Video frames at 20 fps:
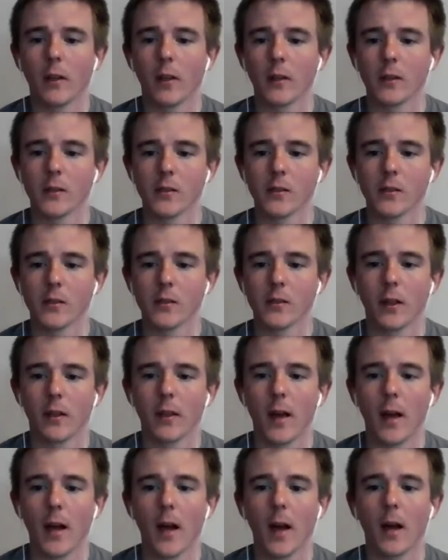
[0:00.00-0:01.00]
things like
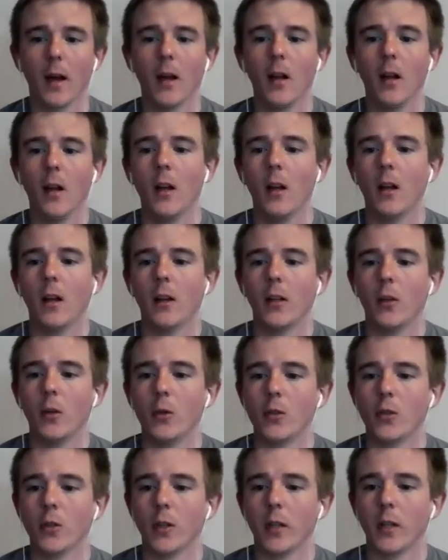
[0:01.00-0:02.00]
that.
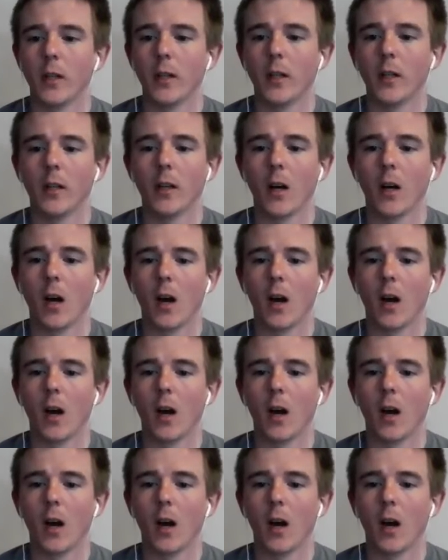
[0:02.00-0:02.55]
Usually